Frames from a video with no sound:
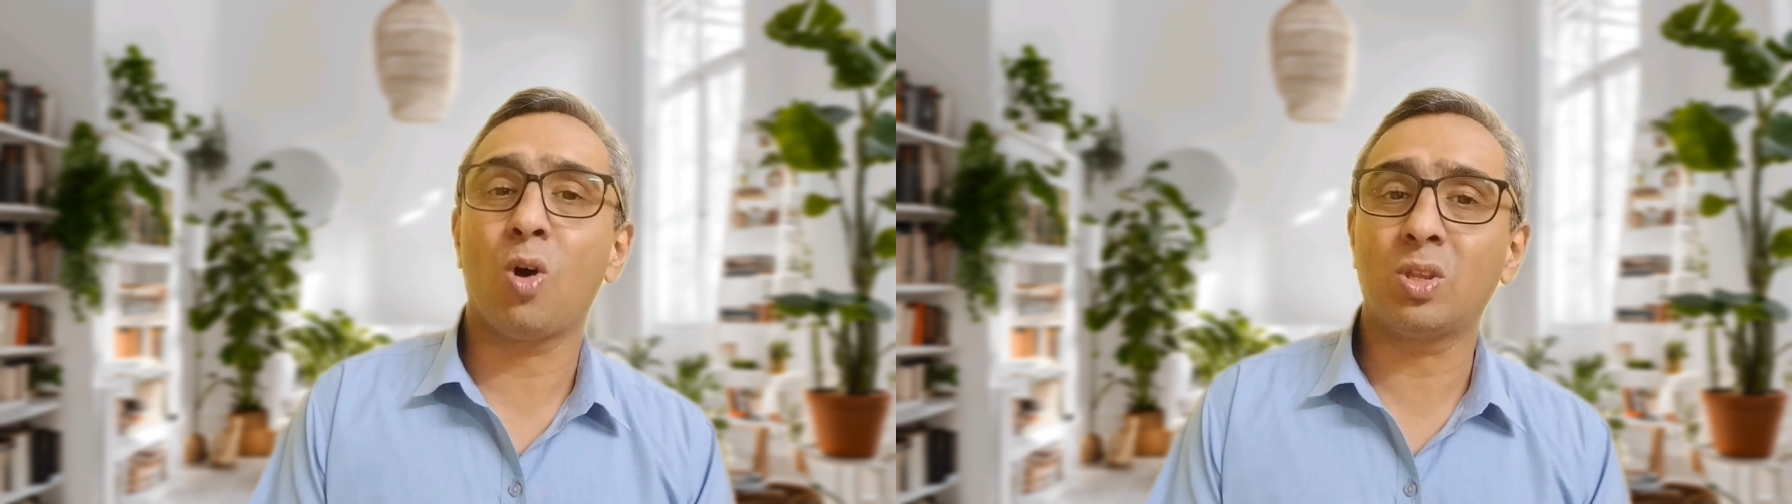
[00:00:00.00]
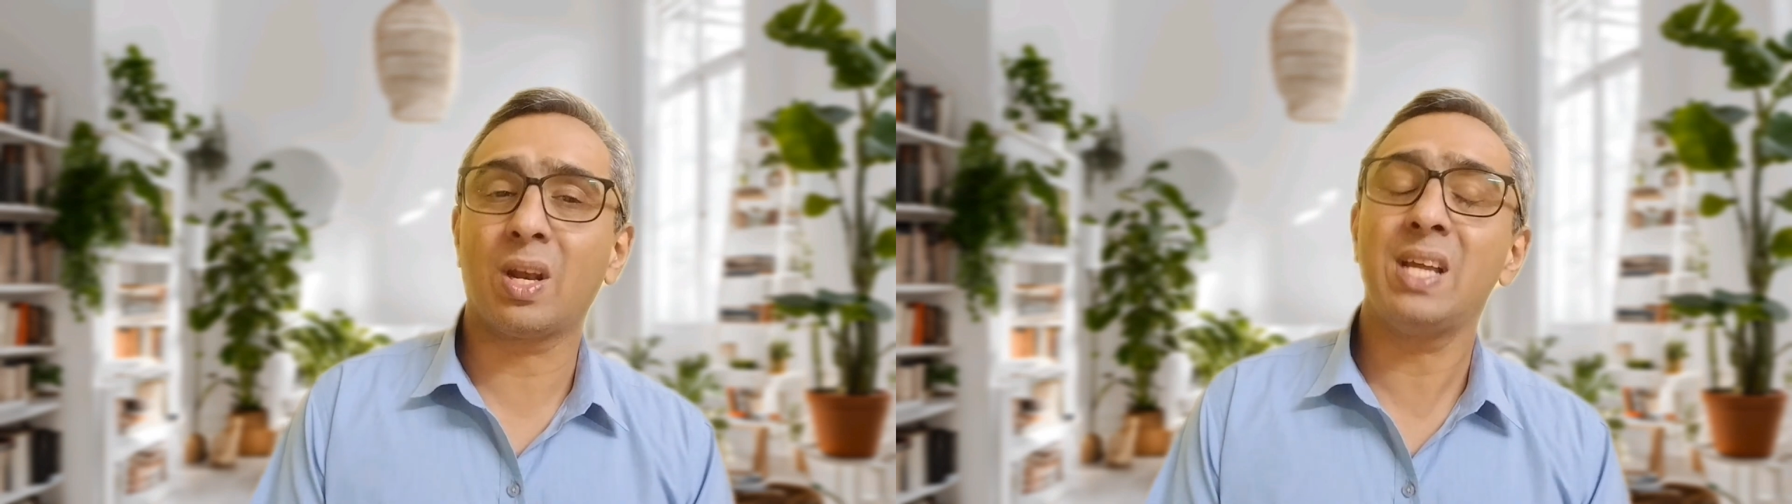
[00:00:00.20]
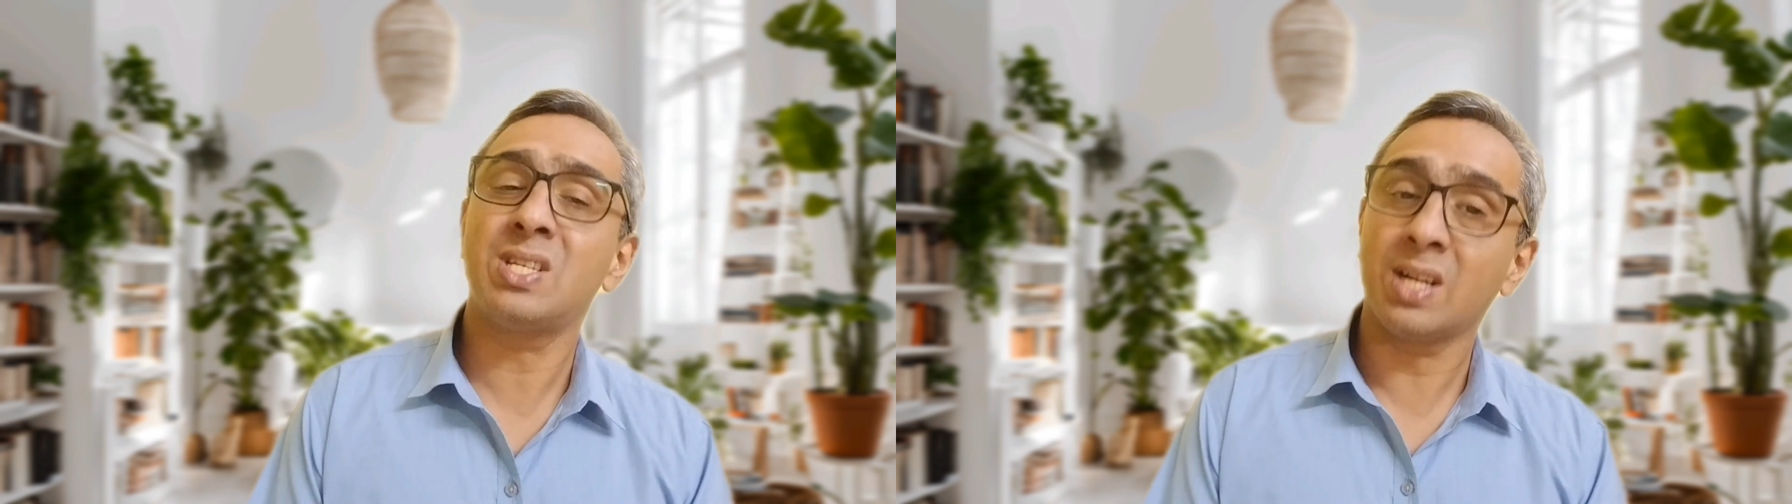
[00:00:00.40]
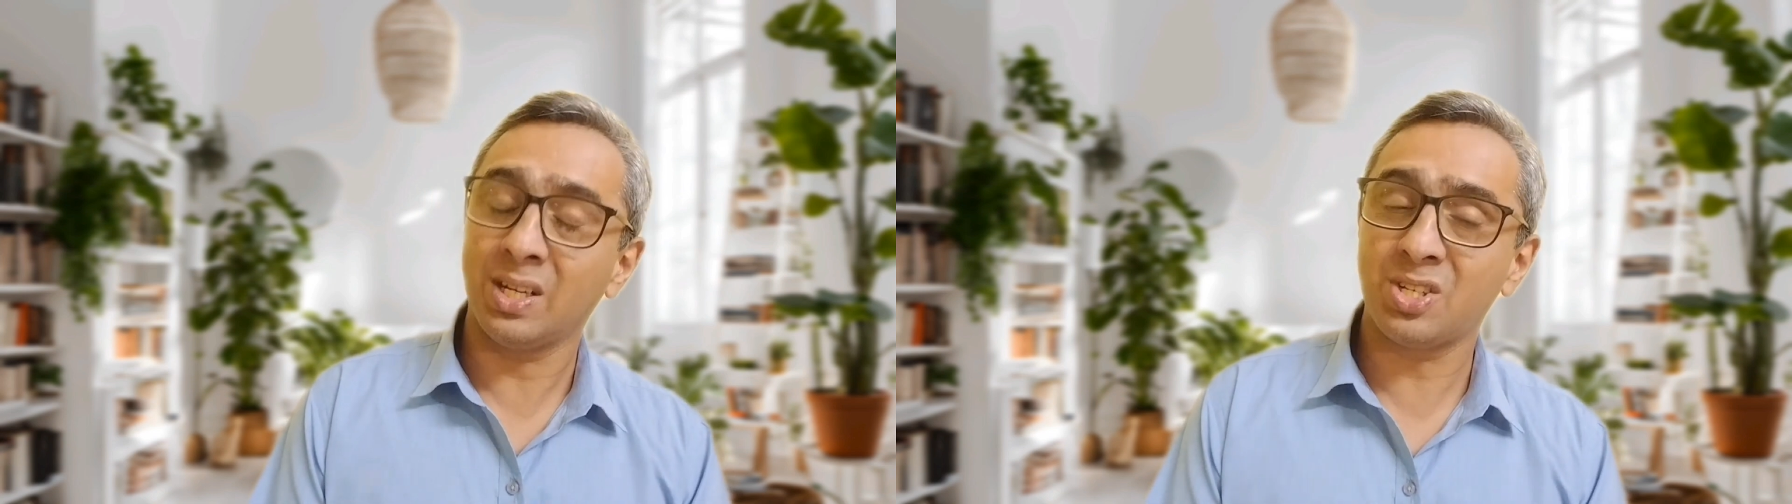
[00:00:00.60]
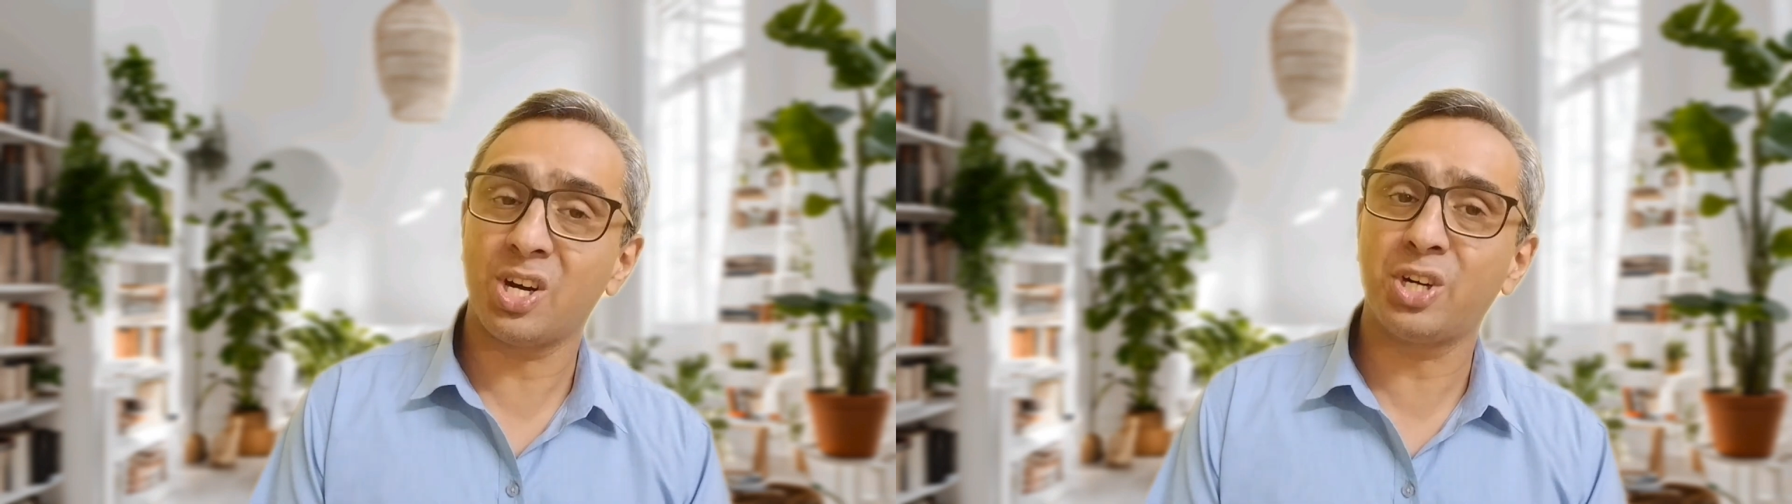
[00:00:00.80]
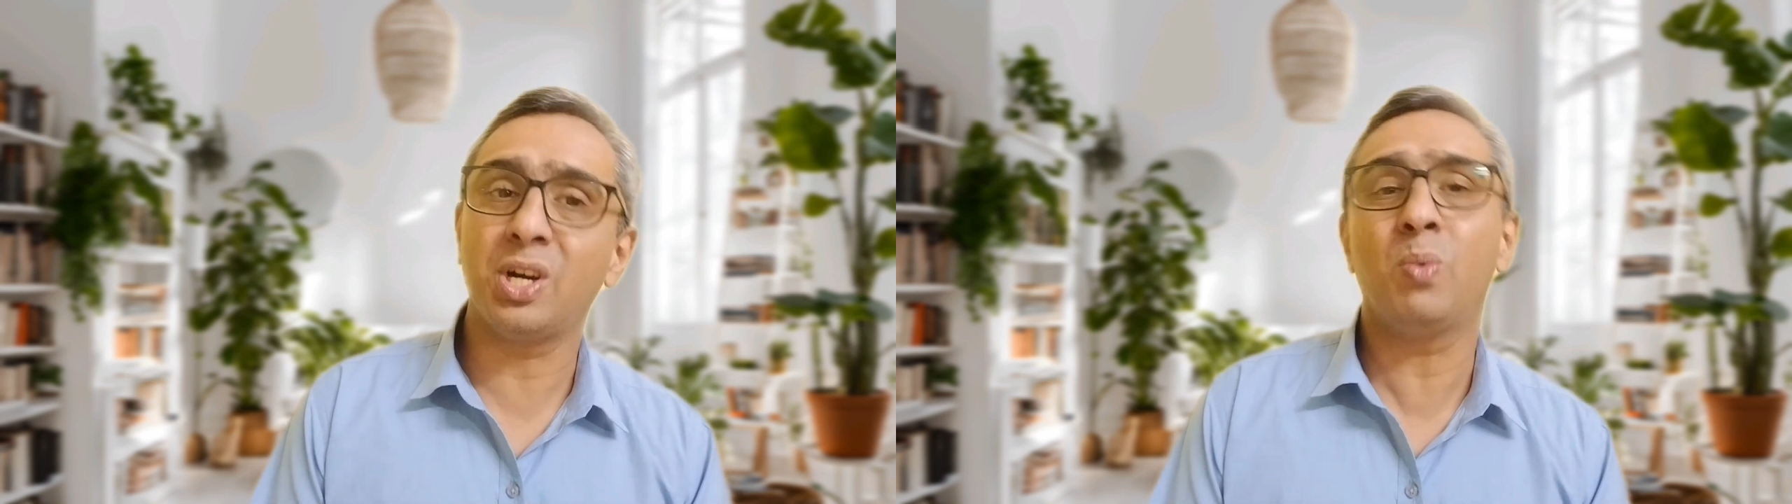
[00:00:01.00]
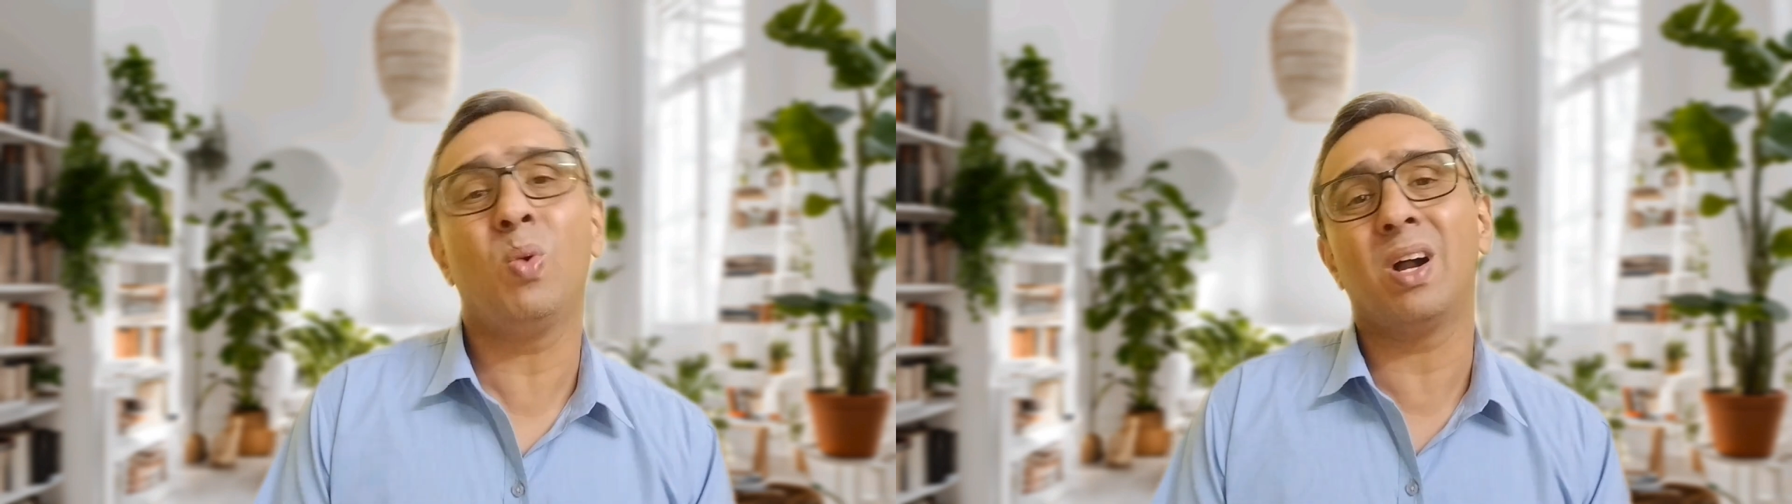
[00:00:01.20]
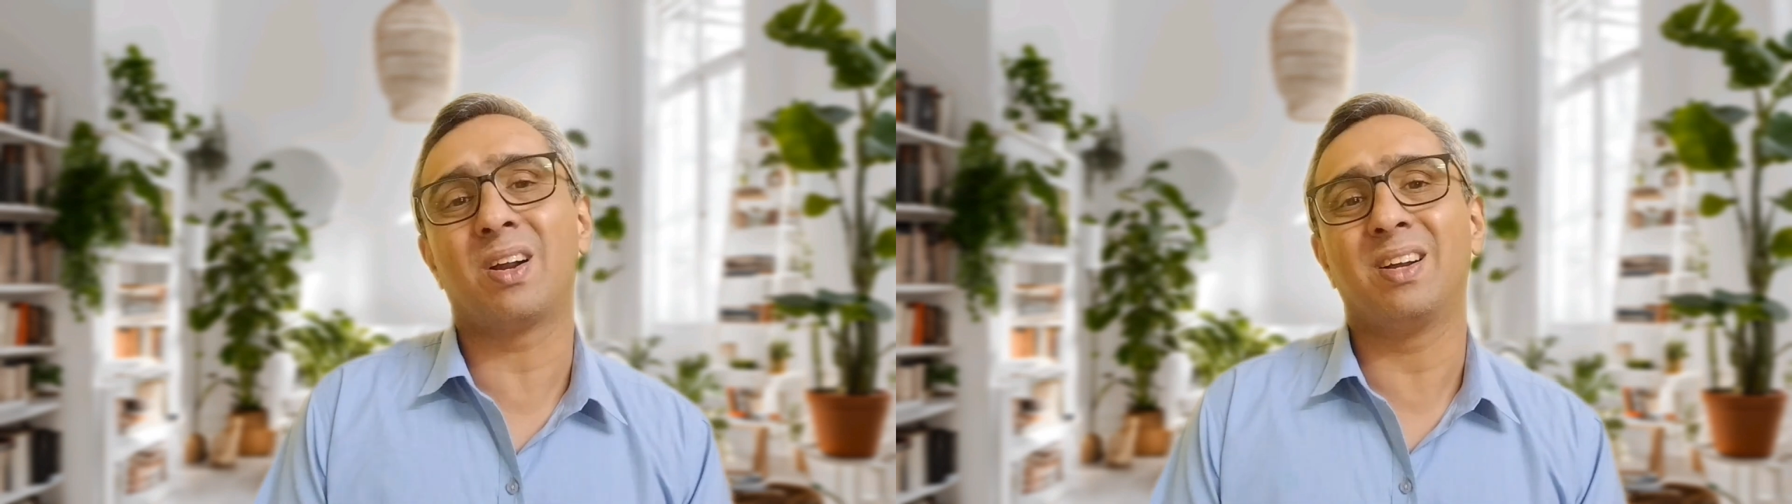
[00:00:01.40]
authorized construction
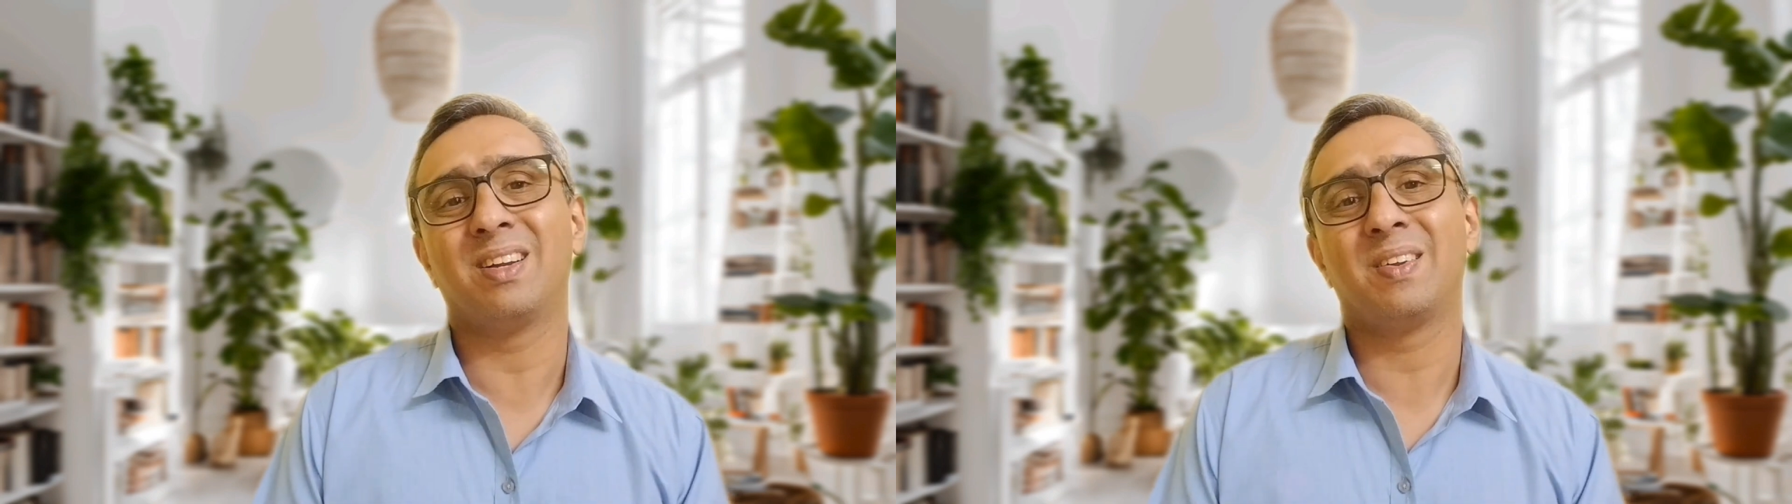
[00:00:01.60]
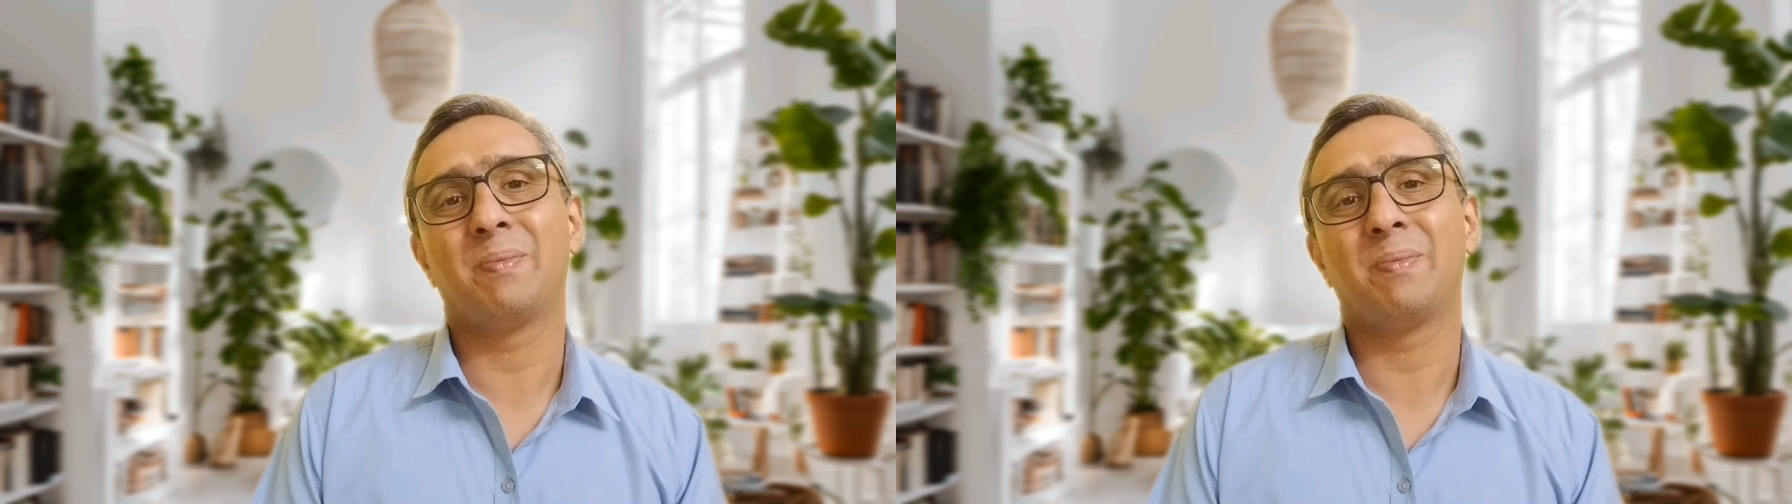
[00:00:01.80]
work.